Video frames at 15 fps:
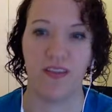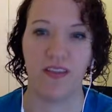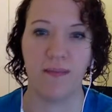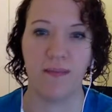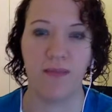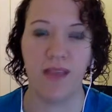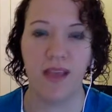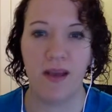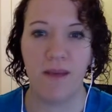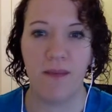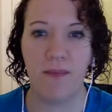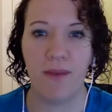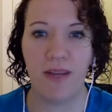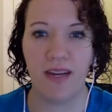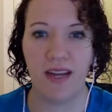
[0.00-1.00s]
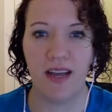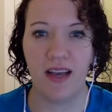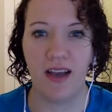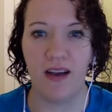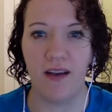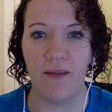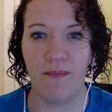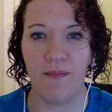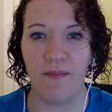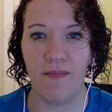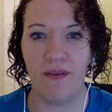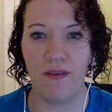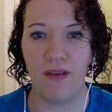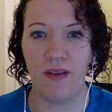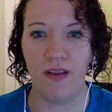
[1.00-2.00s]
them. But
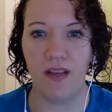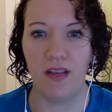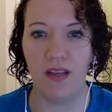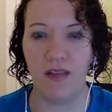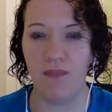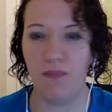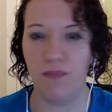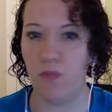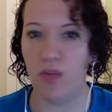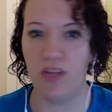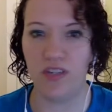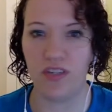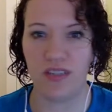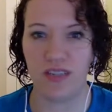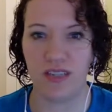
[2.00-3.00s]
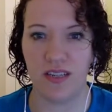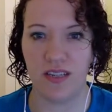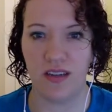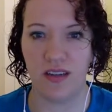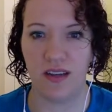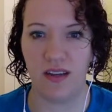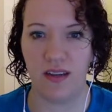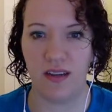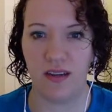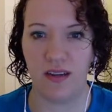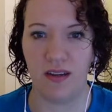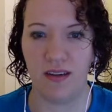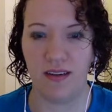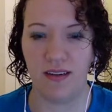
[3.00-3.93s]
we just did a